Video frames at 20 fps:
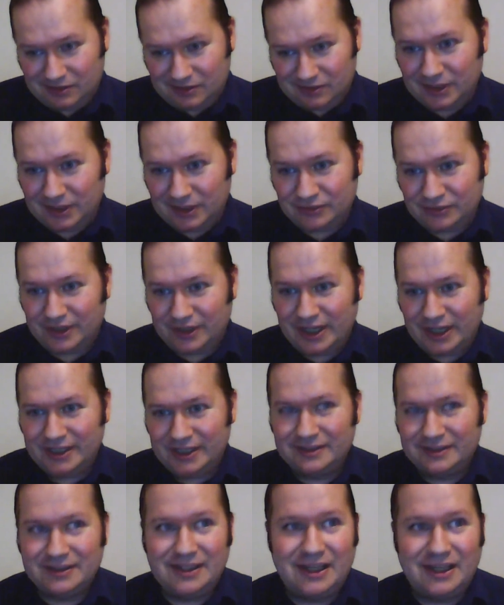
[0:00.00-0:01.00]
that's
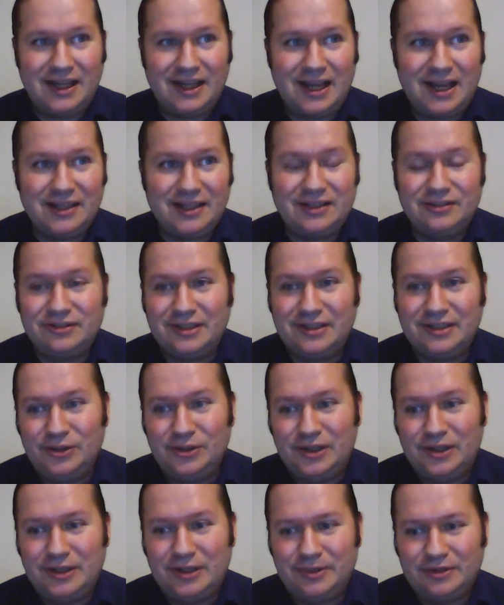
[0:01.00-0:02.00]
fine. I can tell
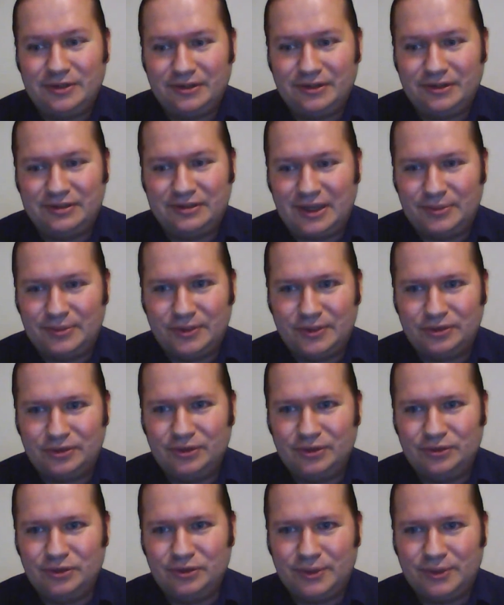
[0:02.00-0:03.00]
you here because I'm not
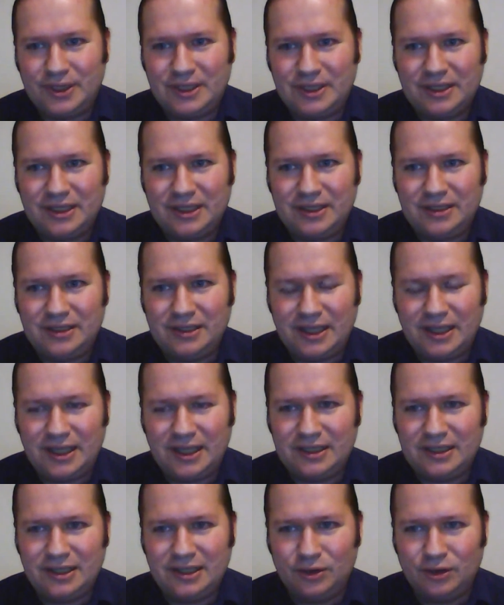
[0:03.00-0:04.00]
going to break
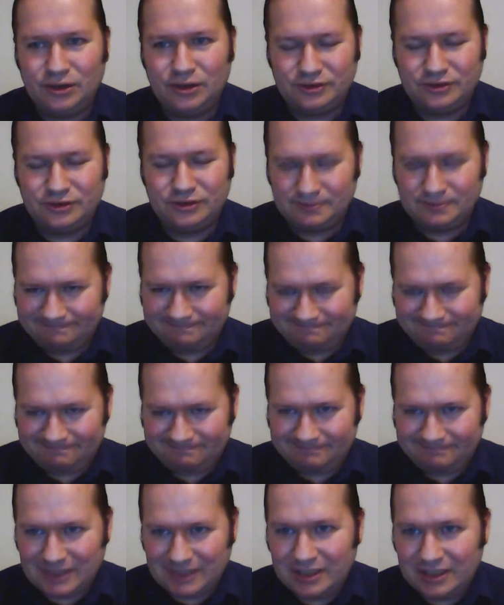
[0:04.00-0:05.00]
any laws.
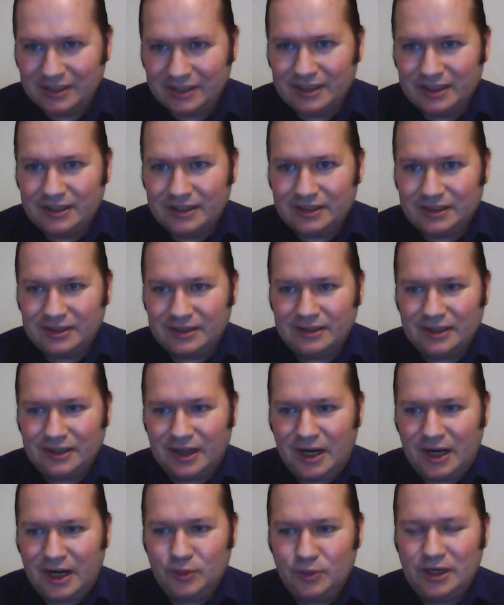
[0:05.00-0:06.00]

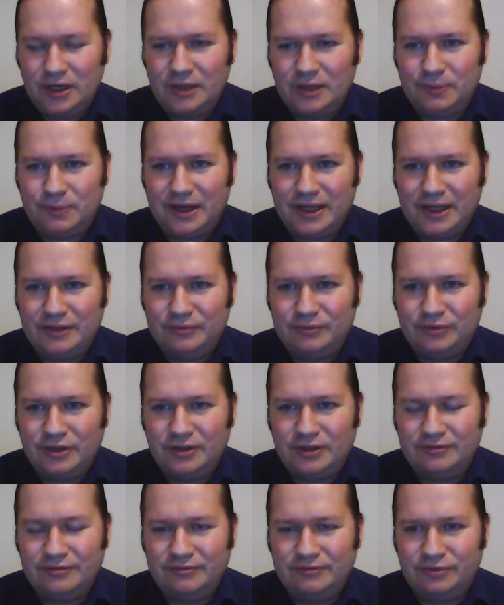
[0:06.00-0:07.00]
I will apply
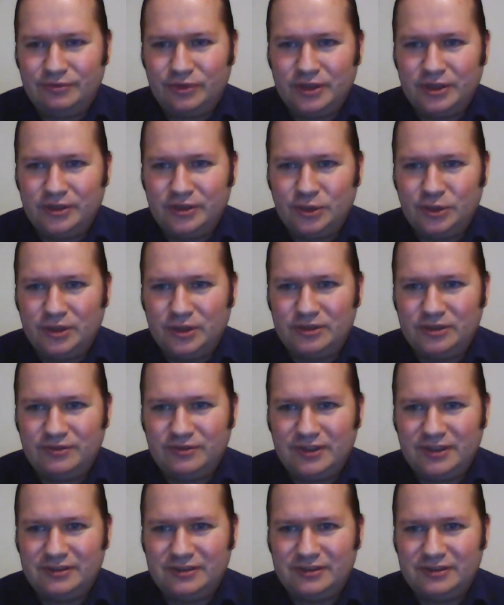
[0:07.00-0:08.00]
for a US
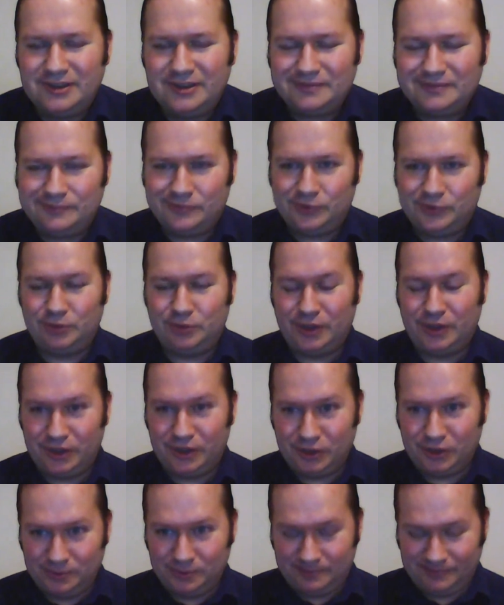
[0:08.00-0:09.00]
visa
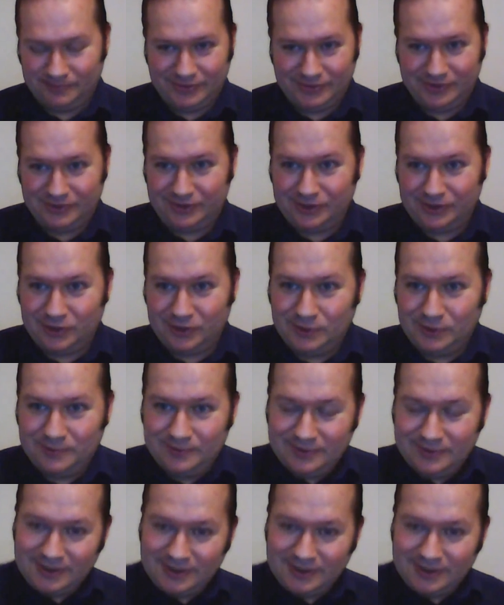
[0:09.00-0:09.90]
tomorrow, so